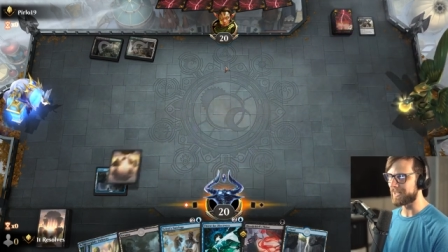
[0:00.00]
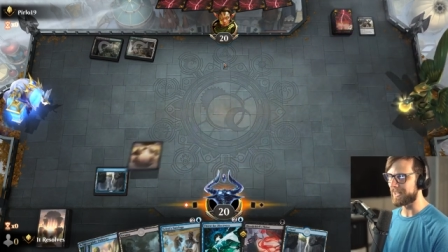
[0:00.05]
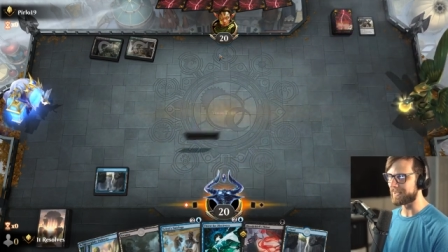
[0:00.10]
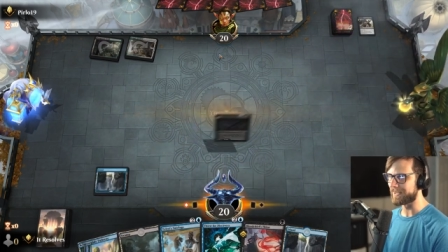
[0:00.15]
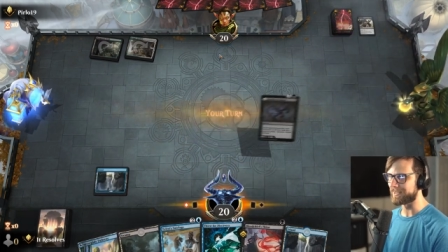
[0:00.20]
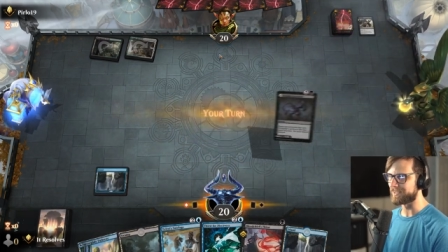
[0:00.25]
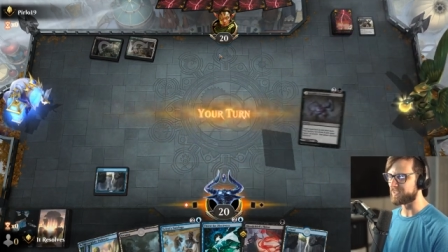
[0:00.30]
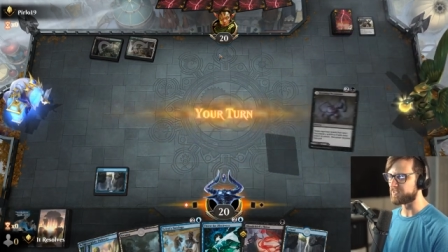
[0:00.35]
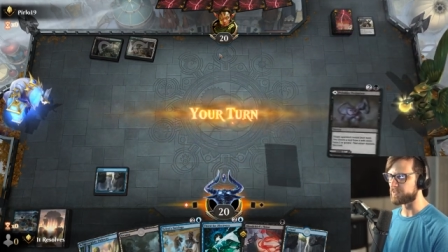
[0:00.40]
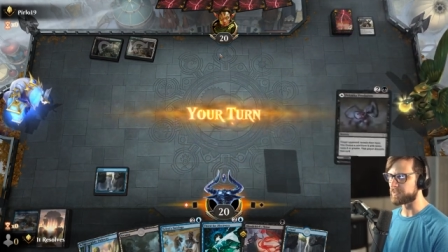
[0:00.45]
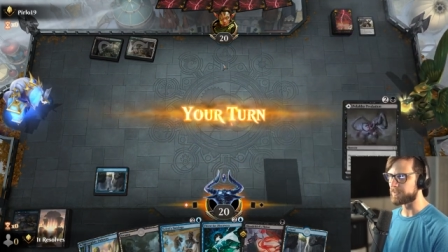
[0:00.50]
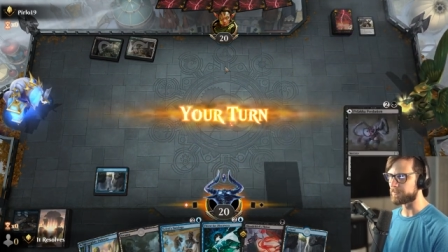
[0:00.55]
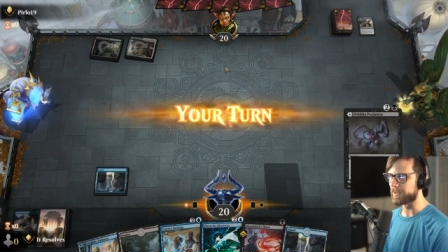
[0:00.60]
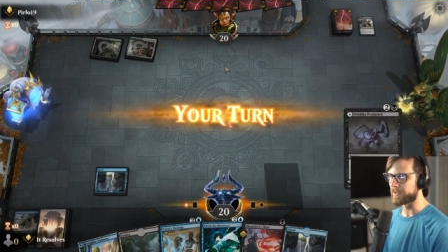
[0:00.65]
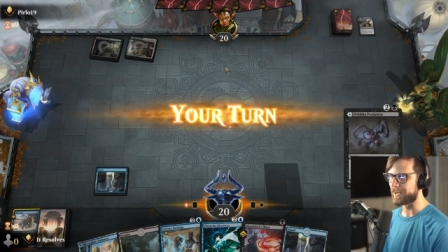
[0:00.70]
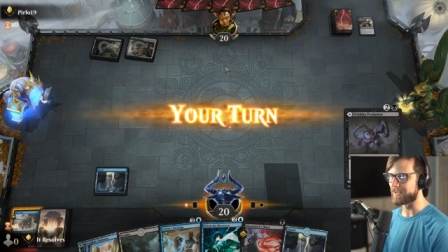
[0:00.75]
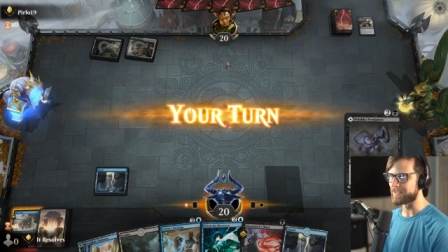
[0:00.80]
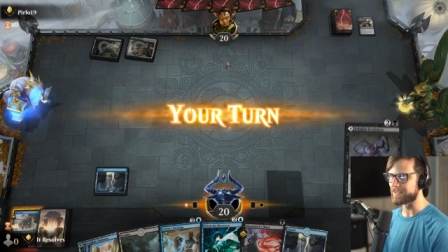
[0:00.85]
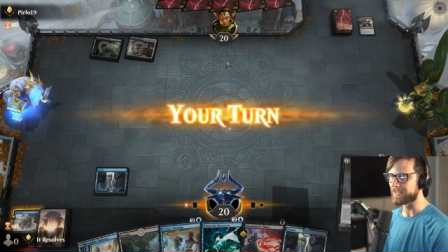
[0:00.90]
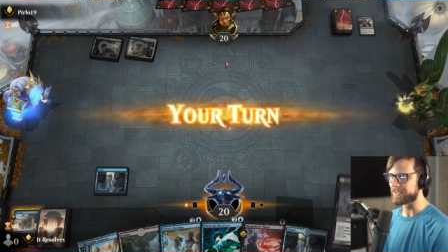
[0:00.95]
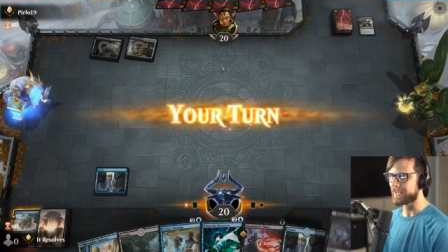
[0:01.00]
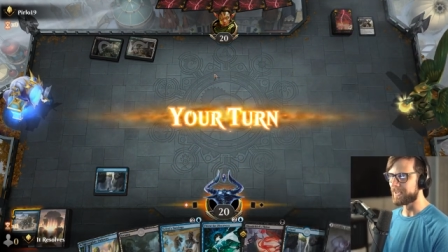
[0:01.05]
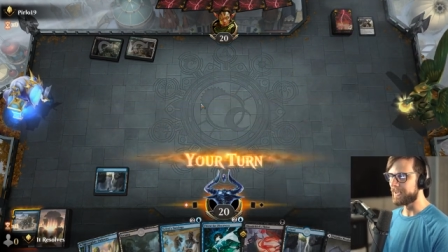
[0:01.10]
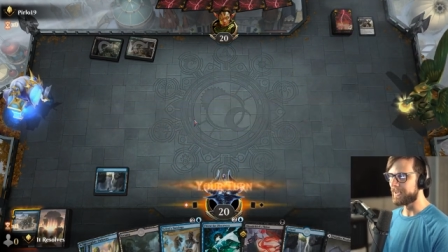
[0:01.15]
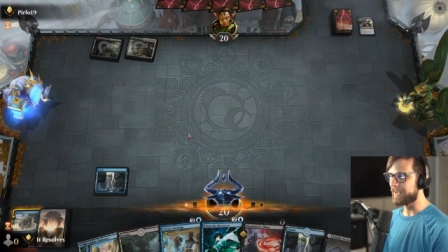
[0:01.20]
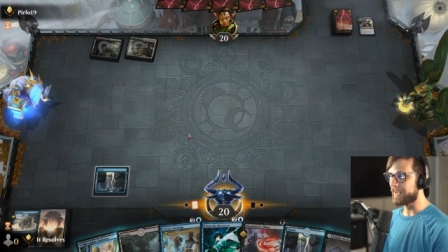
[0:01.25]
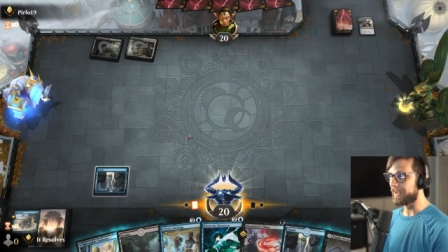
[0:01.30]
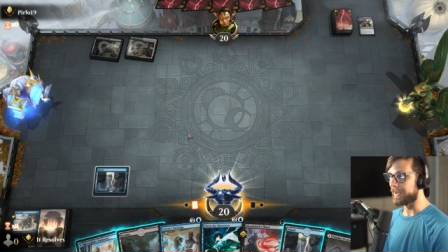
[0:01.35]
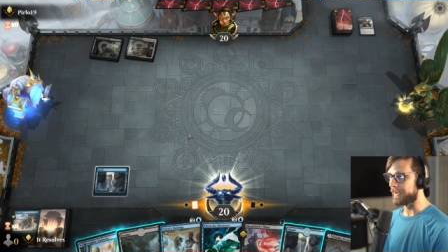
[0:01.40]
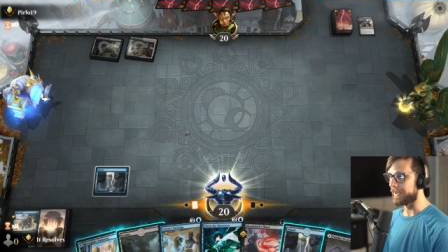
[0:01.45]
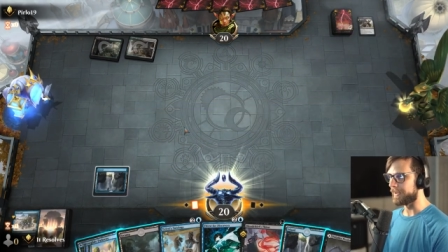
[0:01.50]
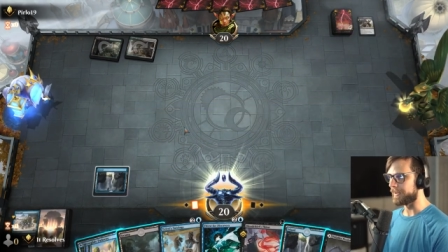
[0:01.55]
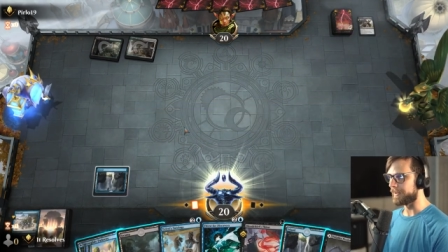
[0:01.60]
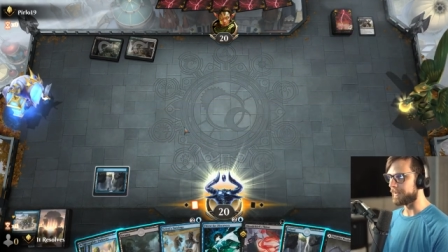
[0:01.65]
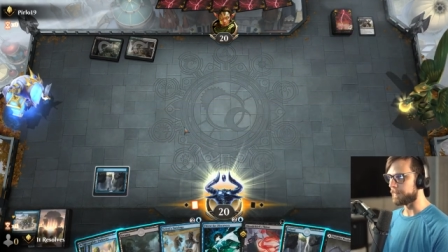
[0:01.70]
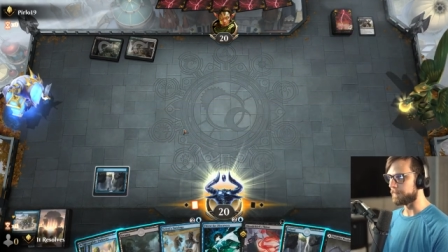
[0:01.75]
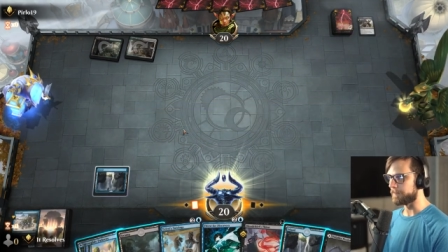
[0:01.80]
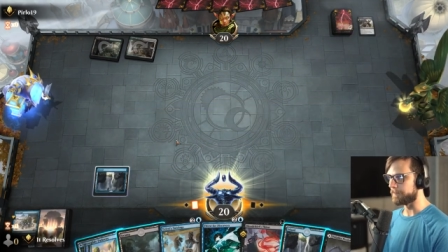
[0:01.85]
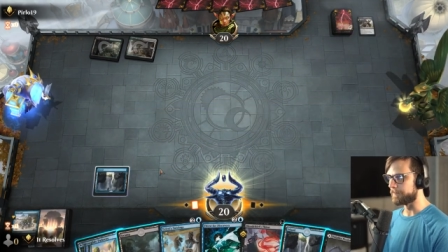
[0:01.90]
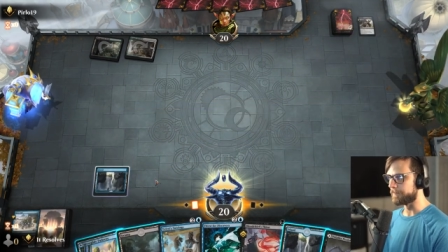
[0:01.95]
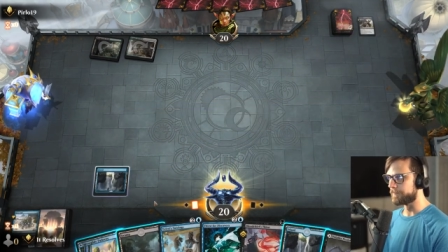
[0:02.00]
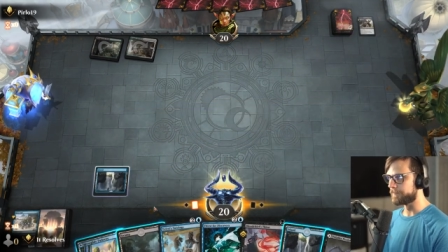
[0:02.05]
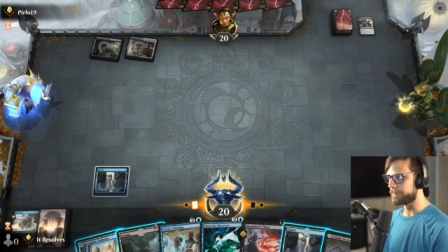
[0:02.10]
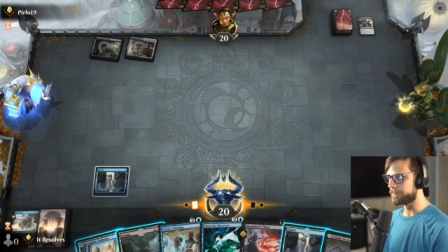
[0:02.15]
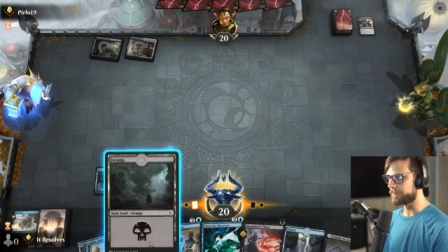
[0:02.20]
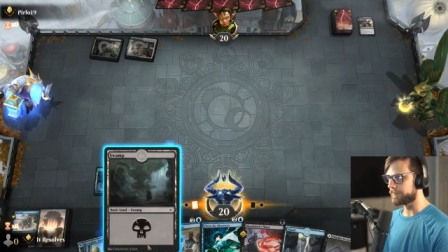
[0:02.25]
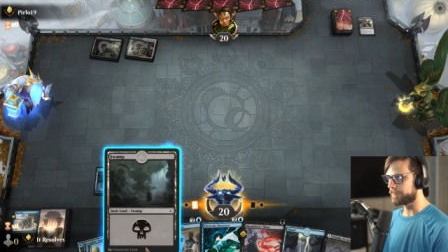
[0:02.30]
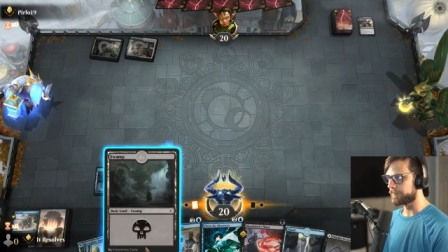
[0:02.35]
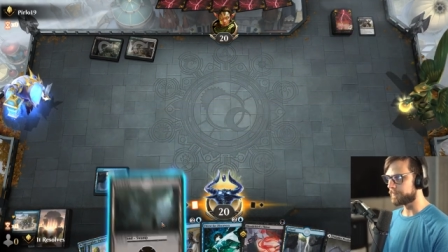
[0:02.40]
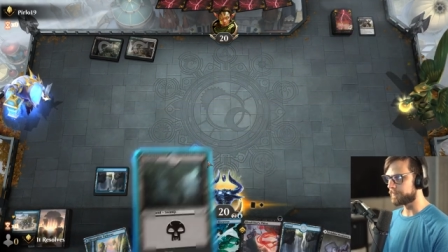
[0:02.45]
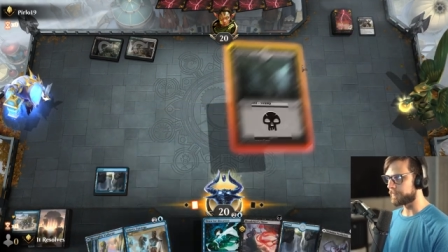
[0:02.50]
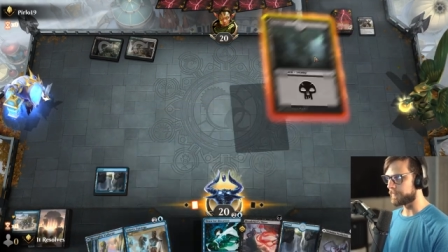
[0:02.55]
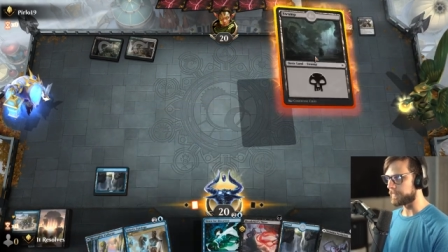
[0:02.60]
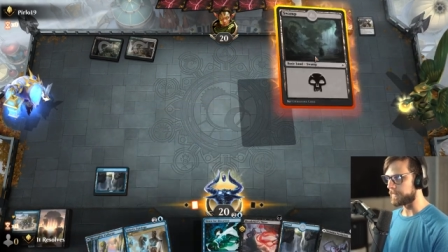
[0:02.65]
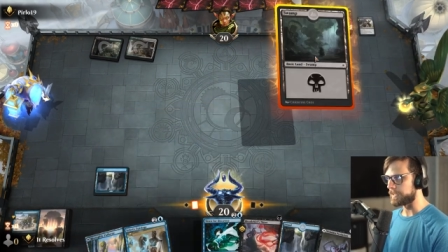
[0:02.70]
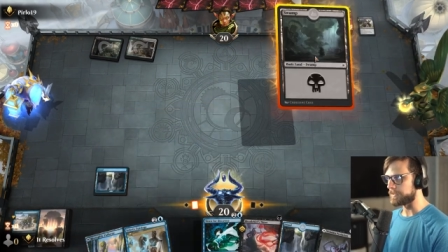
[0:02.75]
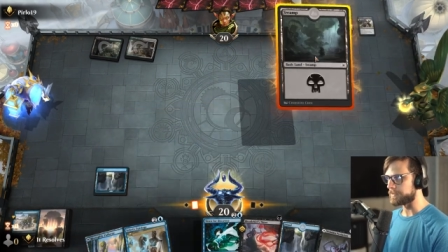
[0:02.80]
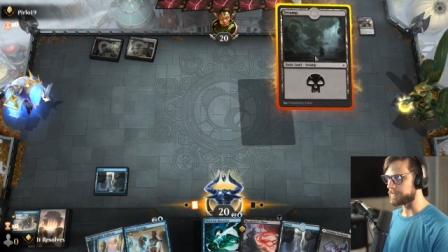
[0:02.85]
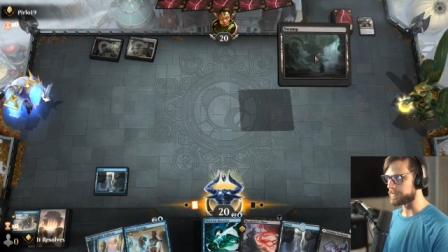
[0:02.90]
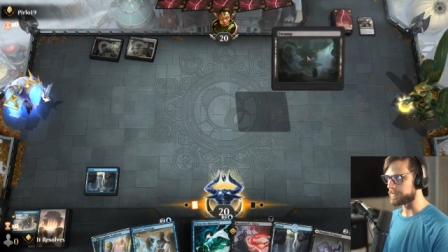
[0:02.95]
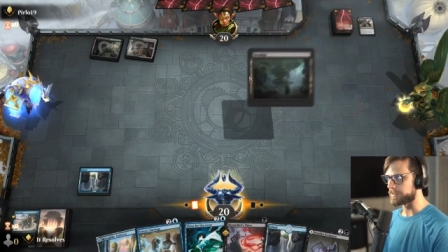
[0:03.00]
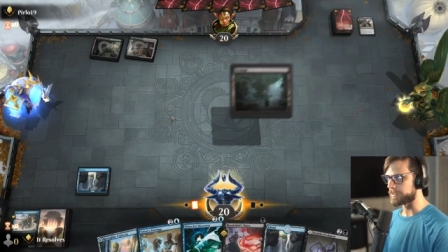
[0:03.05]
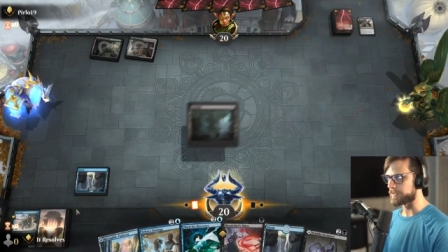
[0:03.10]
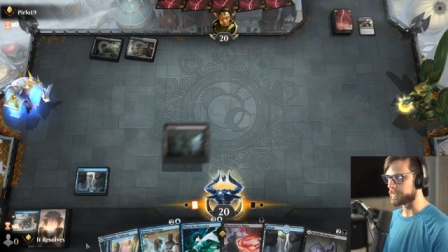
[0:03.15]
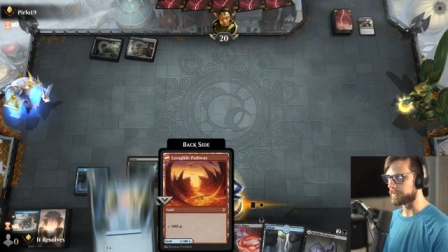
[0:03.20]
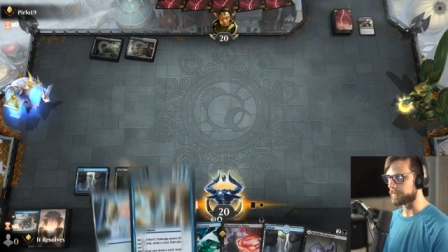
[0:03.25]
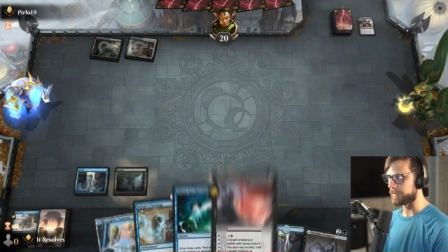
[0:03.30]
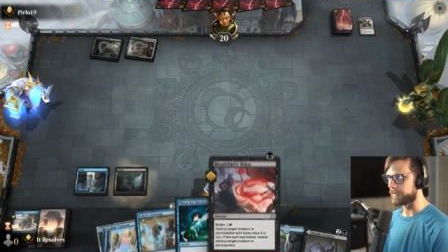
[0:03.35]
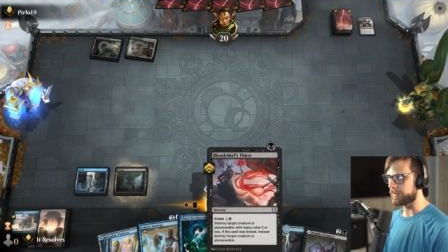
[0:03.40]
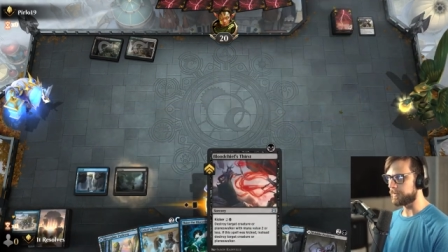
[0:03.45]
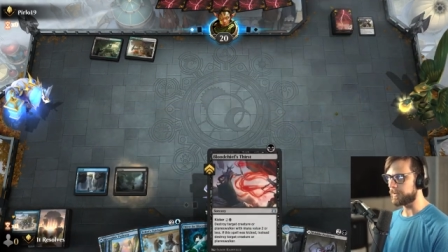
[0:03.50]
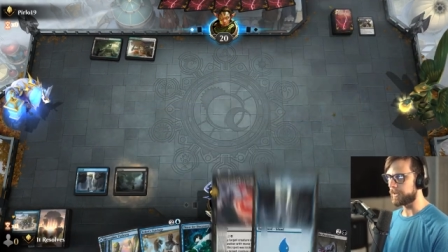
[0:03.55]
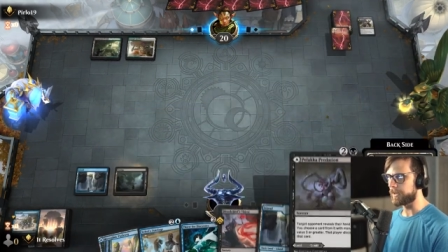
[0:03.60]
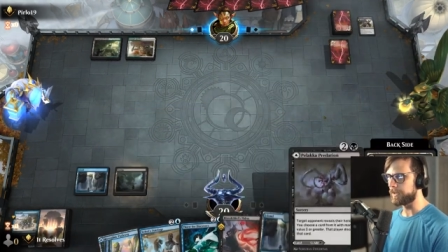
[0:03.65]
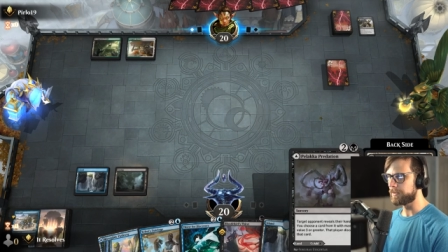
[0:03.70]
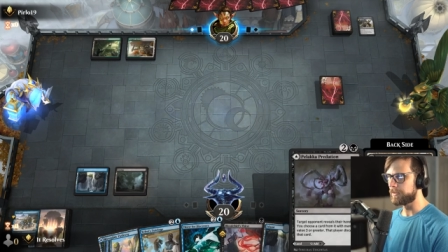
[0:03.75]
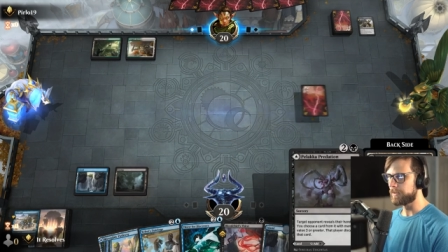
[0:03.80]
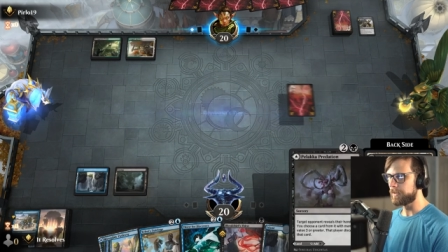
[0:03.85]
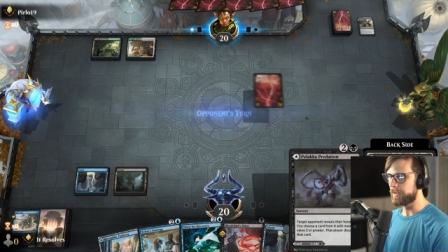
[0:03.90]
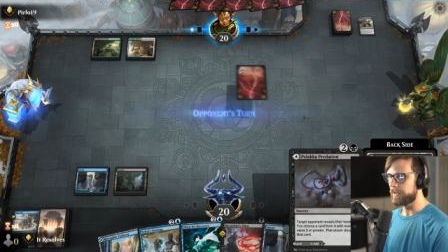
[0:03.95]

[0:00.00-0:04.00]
Not a huge surprise. Um, interesting. Okay.